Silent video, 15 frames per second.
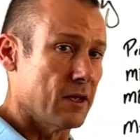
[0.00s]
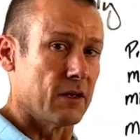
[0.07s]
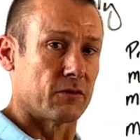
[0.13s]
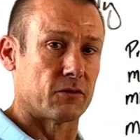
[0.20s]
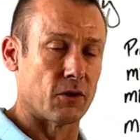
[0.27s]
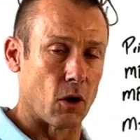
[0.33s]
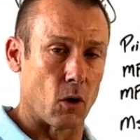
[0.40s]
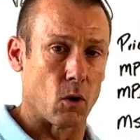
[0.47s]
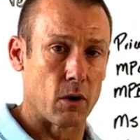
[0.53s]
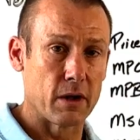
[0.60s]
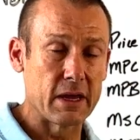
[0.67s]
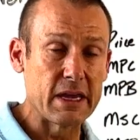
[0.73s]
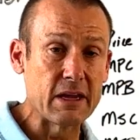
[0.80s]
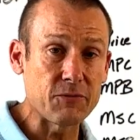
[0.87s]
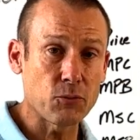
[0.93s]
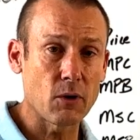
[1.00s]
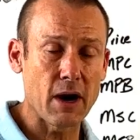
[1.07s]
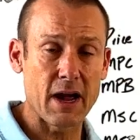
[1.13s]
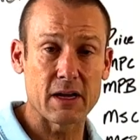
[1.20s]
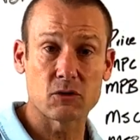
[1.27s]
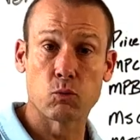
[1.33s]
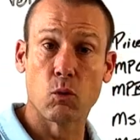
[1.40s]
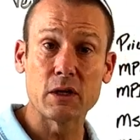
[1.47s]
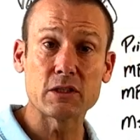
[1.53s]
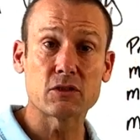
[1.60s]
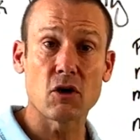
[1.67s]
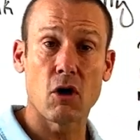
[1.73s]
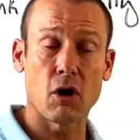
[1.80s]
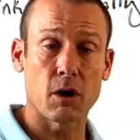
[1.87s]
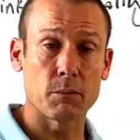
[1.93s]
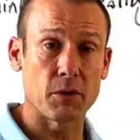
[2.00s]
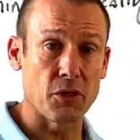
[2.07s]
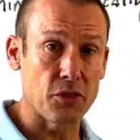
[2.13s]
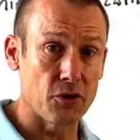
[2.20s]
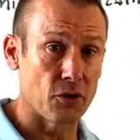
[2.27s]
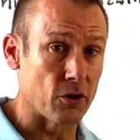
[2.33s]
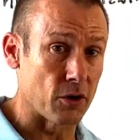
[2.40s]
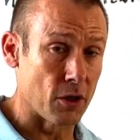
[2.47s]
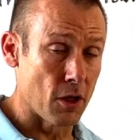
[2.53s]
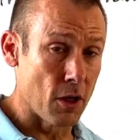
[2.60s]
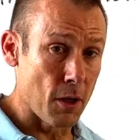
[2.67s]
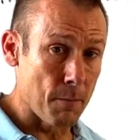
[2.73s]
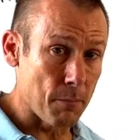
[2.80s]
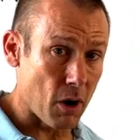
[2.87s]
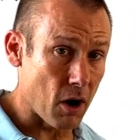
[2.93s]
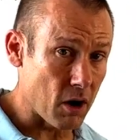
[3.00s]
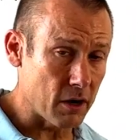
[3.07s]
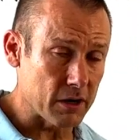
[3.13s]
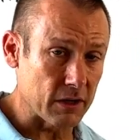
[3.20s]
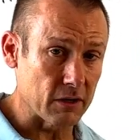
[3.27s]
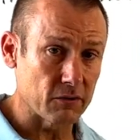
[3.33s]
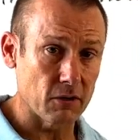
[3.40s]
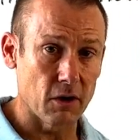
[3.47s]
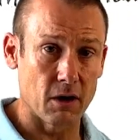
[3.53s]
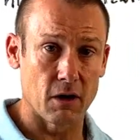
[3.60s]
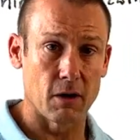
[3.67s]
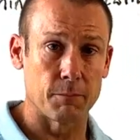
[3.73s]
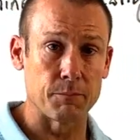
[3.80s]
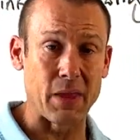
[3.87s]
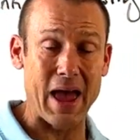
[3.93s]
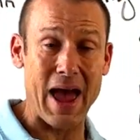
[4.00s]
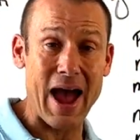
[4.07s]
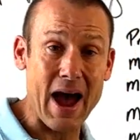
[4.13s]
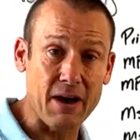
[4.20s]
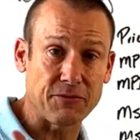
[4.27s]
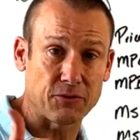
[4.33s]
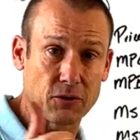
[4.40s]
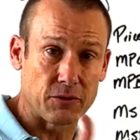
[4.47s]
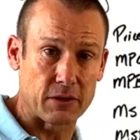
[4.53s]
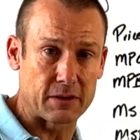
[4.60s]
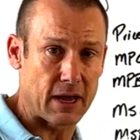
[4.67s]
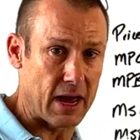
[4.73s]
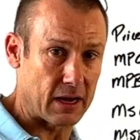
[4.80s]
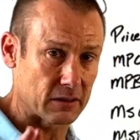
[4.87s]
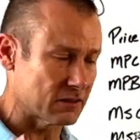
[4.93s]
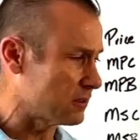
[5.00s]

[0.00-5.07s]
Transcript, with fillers: So if we're asked, what's the harm to third parties um, after the tax.